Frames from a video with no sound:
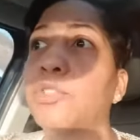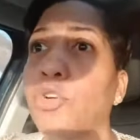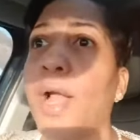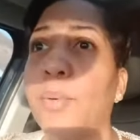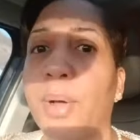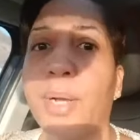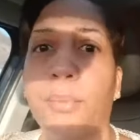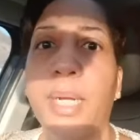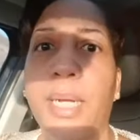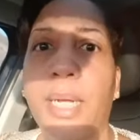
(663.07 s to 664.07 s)
him straight
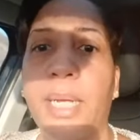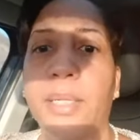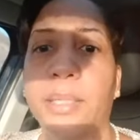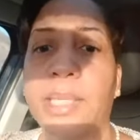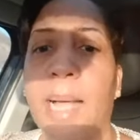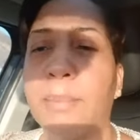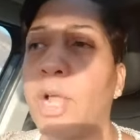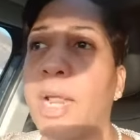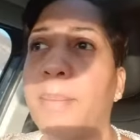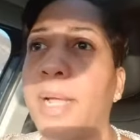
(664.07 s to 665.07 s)
what it really is.
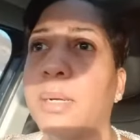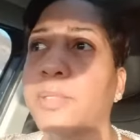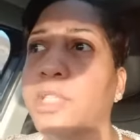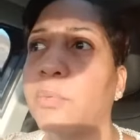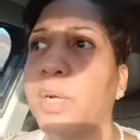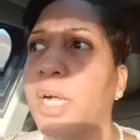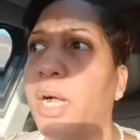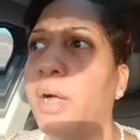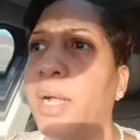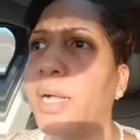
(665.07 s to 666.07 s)
Stop trying to make up stuff
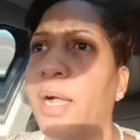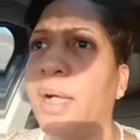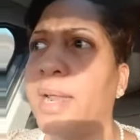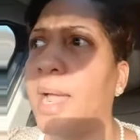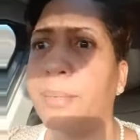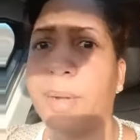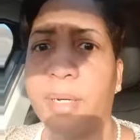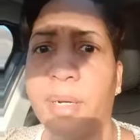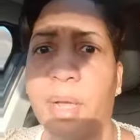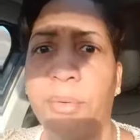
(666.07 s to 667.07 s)
with God. God I
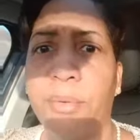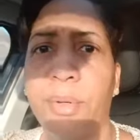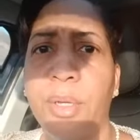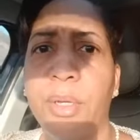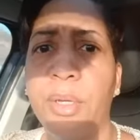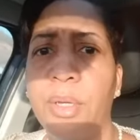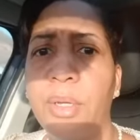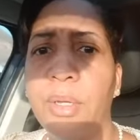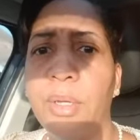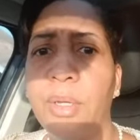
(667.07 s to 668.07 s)
already know.
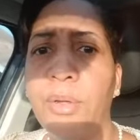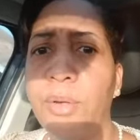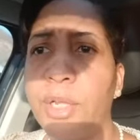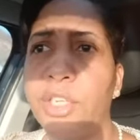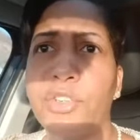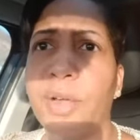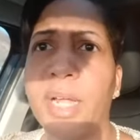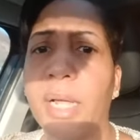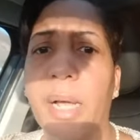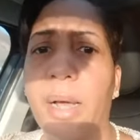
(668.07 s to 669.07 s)
You ain't
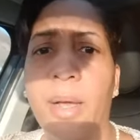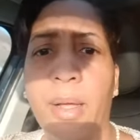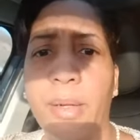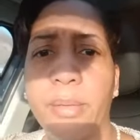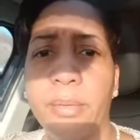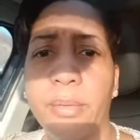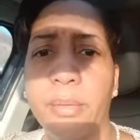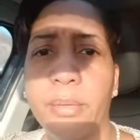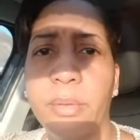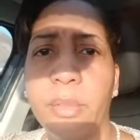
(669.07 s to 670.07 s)
tricking God
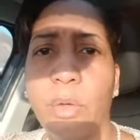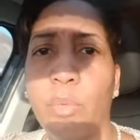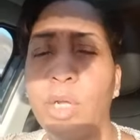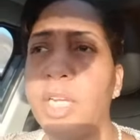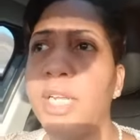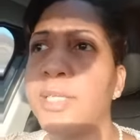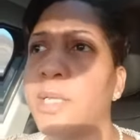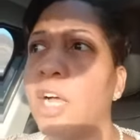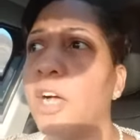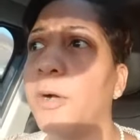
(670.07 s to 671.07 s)
with
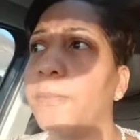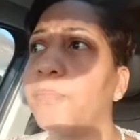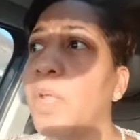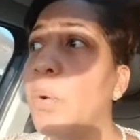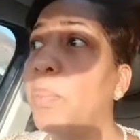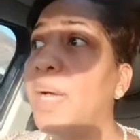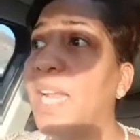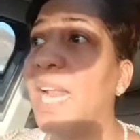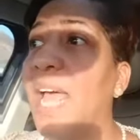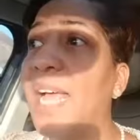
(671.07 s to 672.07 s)
this um
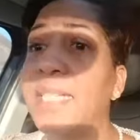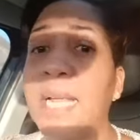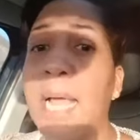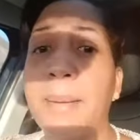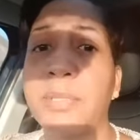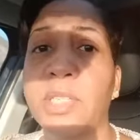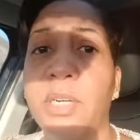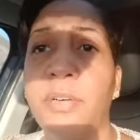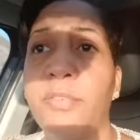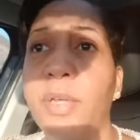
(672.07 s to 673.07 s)
but the last time
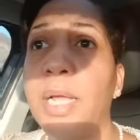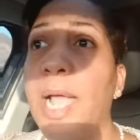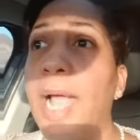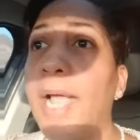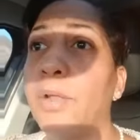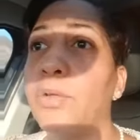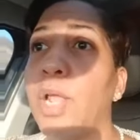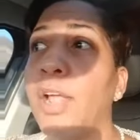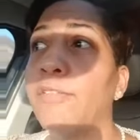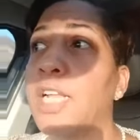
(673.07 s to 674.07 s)
stuff
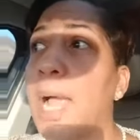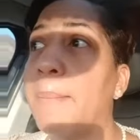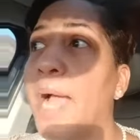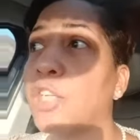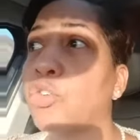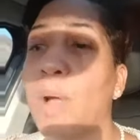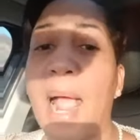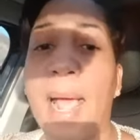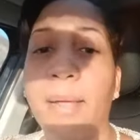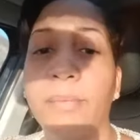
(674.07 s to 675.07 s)
and every time I
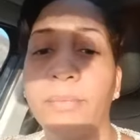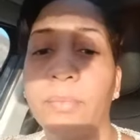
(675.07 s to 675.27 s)
try